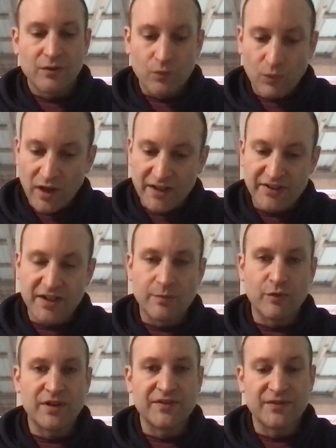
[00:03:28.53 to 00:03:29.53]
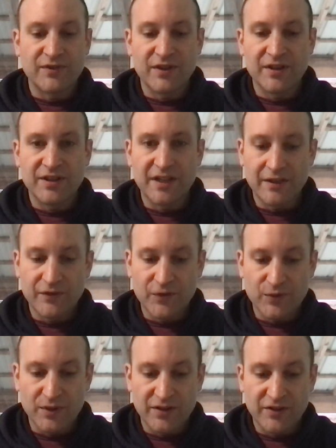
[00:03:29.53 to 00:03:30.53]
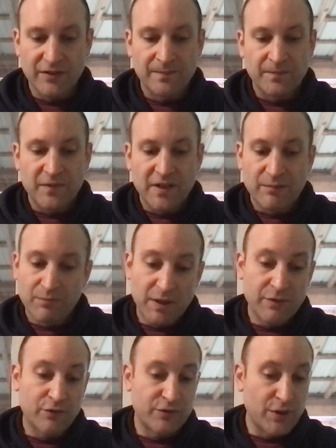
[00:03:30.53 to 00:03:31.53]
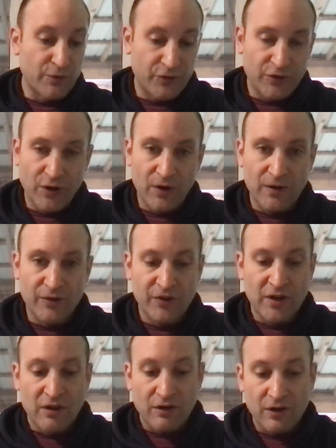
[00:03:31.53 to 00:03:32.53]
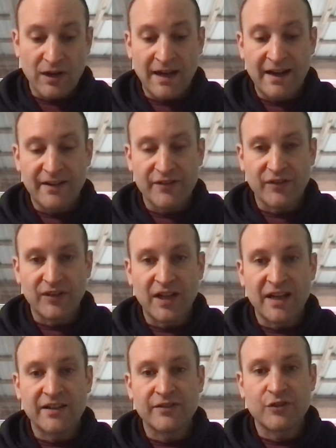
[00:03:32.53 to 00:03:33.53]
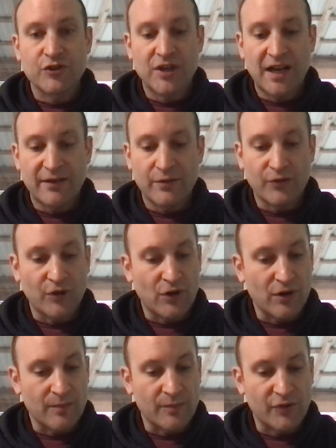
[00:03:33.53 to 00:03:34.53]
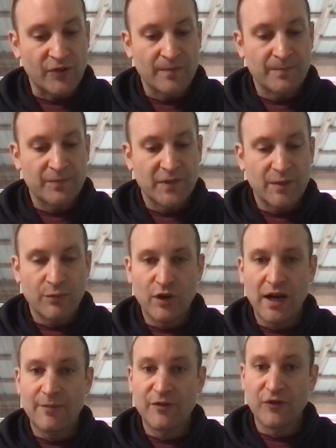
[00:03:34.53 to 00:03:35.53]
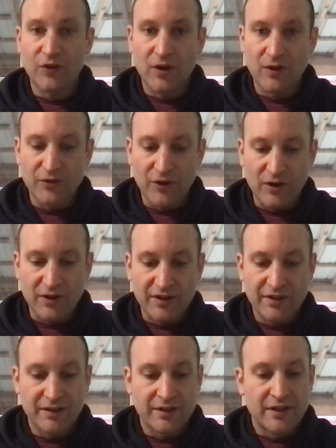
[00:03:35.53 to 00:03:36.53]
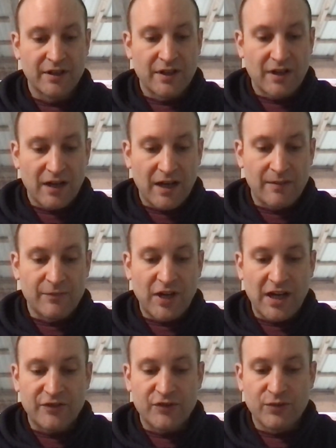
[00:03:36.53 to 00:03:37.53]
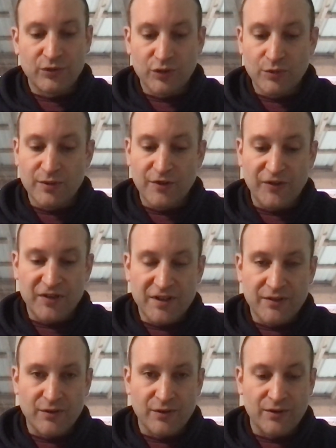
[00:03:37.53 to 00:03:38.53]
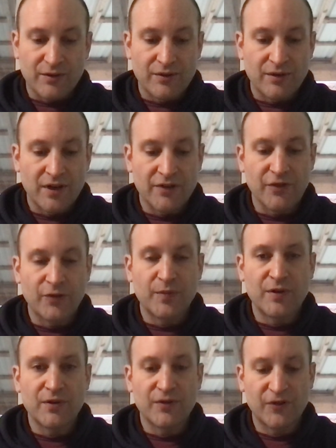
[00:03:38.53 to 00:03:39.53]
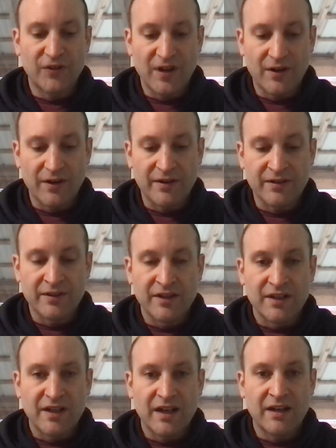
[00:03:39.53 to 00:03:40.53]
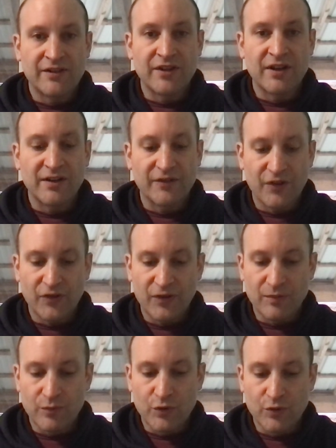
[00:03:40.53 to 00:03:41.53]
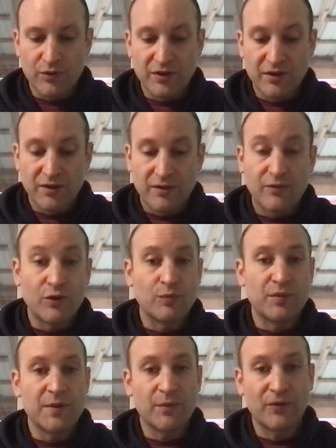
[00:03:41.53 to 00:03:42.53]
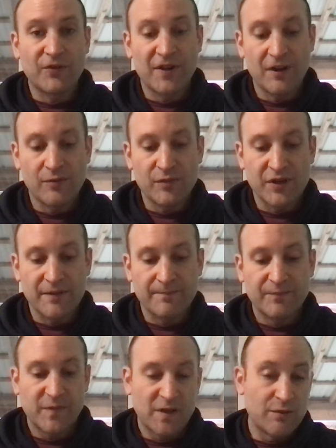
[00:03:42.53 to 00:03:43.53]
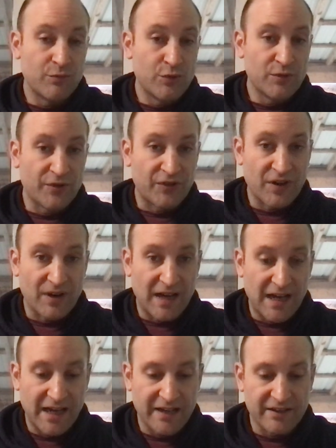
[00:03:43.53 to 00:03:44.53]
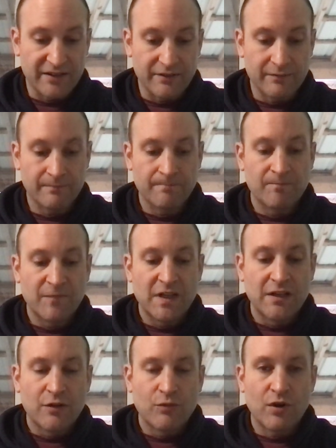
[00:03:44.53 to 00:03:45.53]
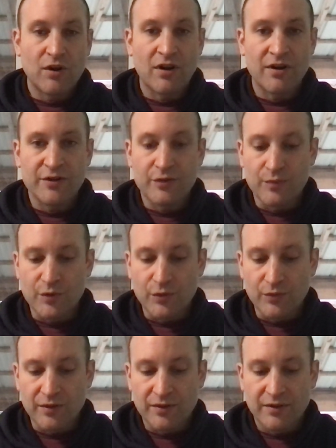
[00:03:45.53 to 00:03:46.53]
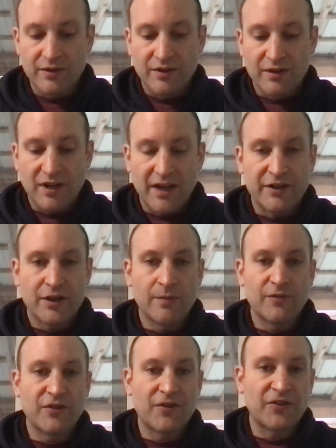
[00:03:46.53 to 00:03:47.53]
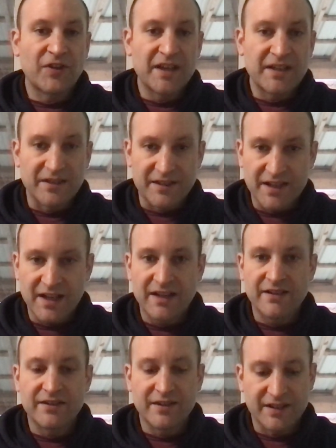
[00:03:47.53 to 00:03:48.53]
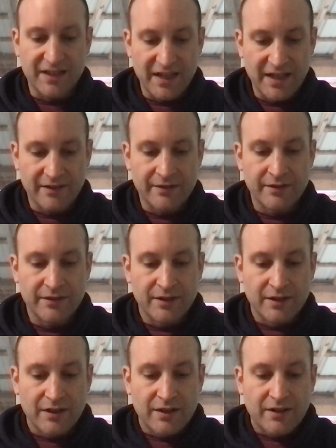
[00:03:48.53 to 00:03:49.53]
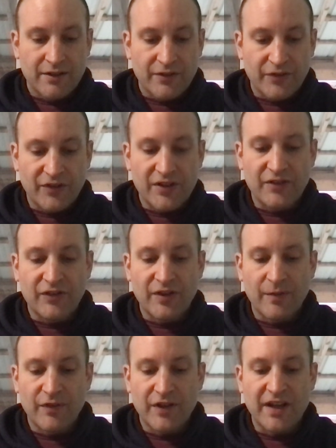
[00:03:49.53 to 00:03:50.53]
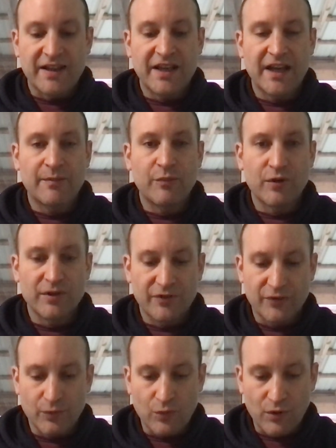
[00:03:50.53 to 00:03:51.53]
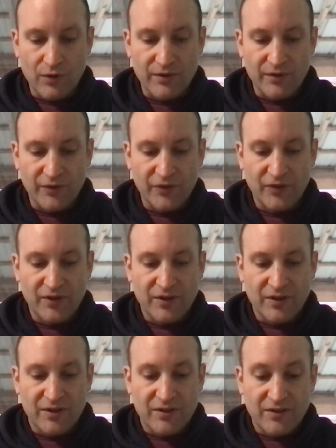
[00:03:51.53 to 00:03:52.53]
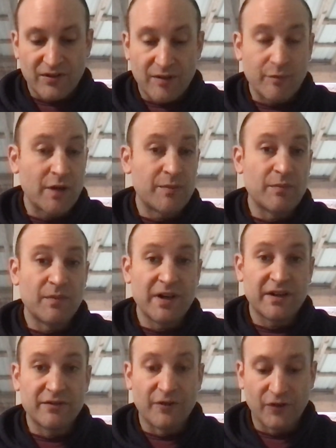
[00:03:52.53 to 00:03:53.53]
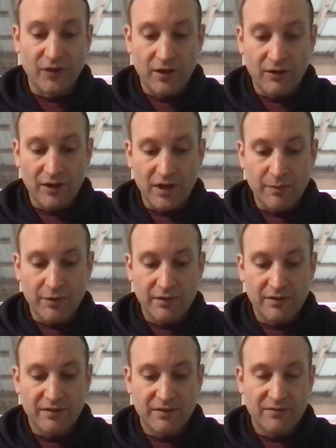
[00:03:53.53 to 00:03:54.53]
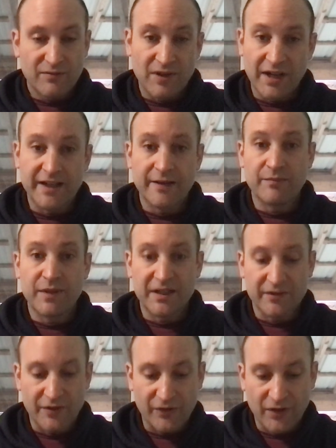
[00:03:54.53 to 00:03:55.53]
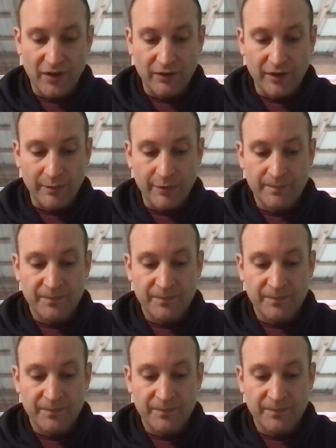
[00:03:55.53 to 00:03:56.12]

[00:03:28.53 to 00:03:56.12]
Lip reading: Why did I bring divinity into it? Maybe there are no stars or eyes lying in the shadow's arms. Perhaps it's all dark. I'm not too luminous either, on this pier staring at a non-existent moon, though people tell me a moon is there hiding. Where are you, moon? I come to this lake again and again, seek something I can't put into words. I might be making this all up. I am making this all up.